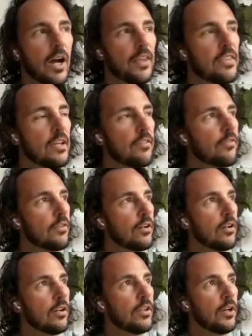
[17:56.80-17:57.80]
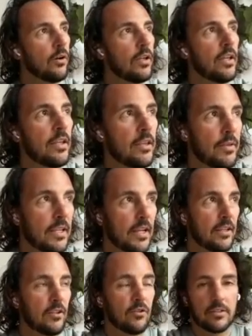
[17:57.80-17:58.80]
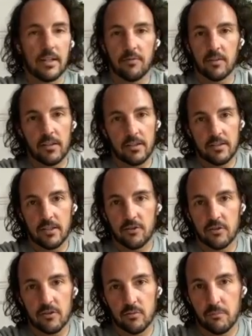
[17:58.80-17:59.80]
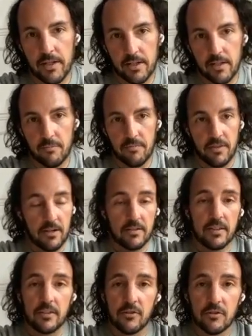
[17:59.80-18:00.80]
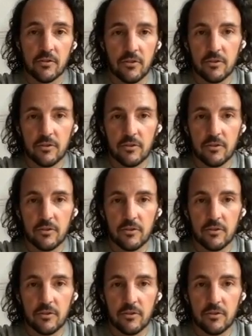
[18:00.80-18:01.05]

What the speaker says: I think in the beginning, teachers will pick up their teachers'